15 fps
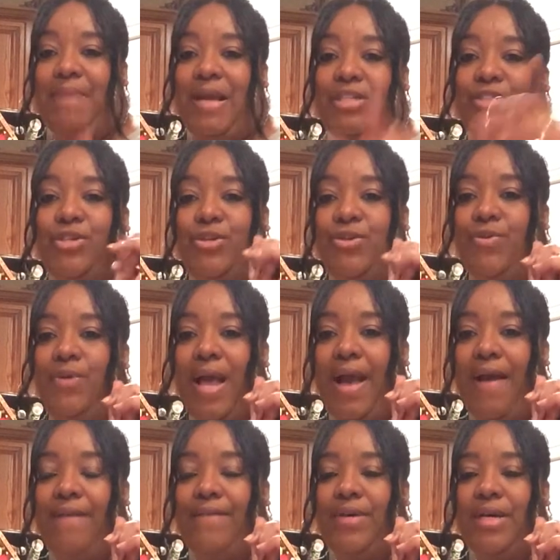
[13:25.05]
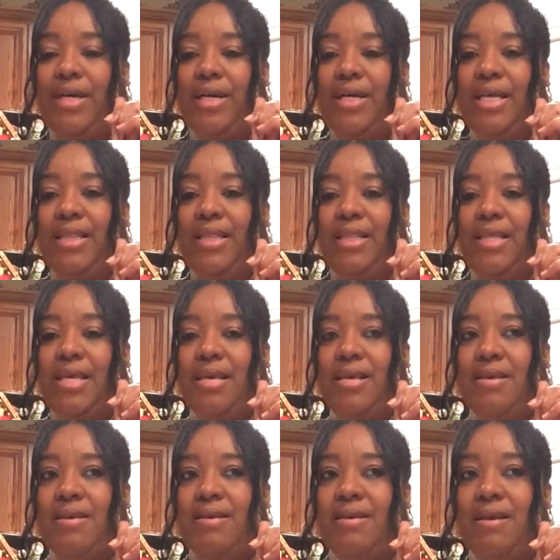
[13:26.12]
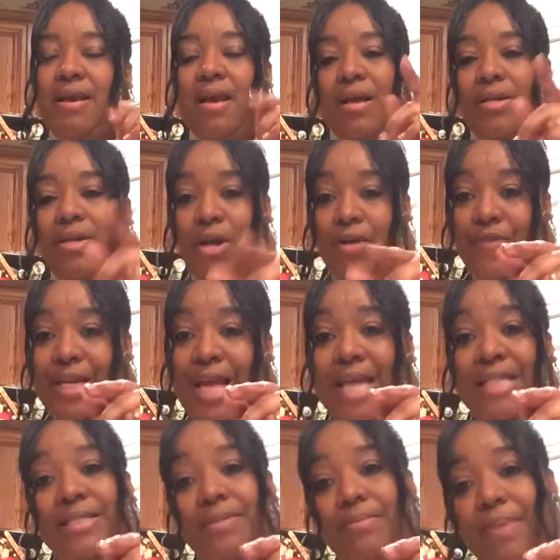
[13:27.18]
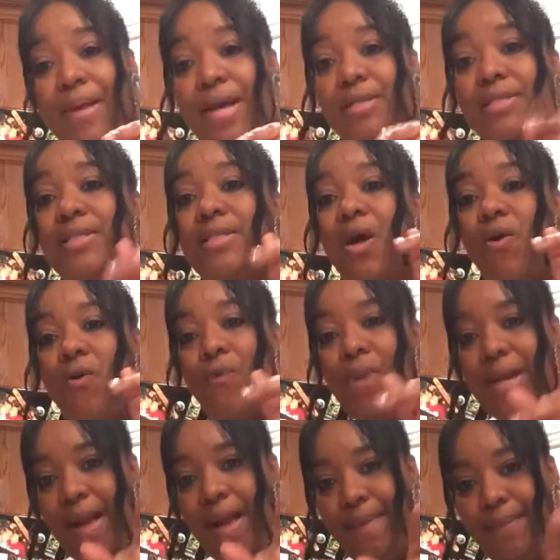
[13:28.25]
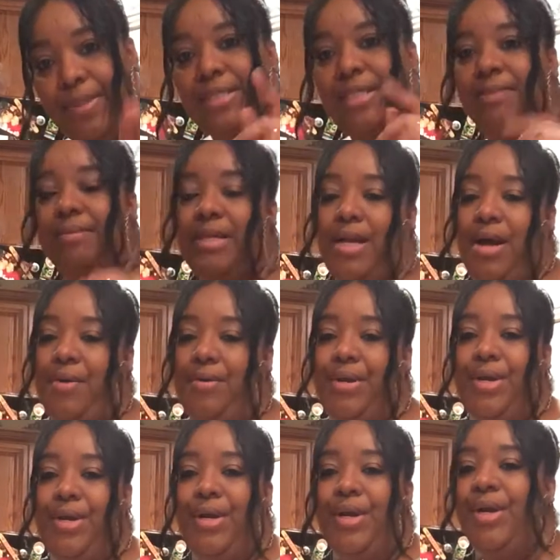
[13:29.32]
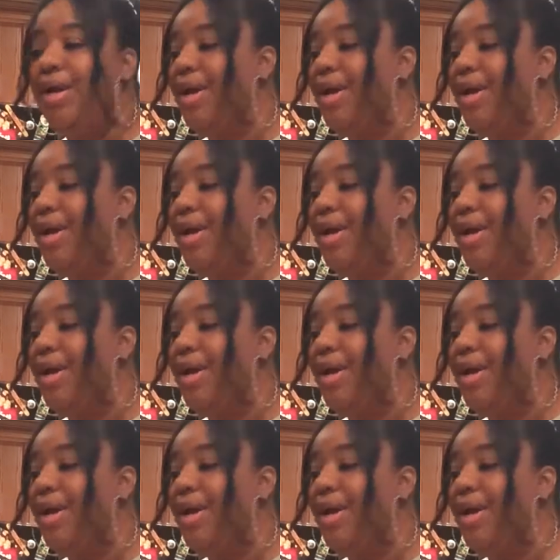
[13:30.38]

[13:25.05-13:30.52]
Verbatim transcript: Make sure you have uh, hit the notification bell so when I put something on here,